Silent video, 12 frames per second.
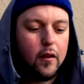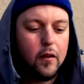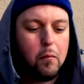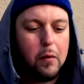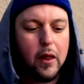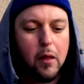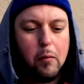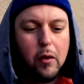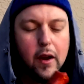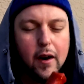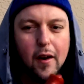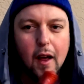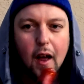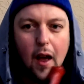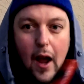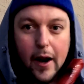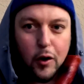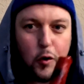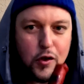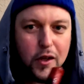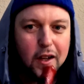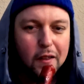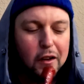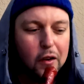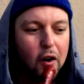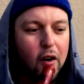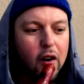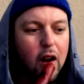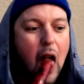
playing uh, hide and go seek in the dark.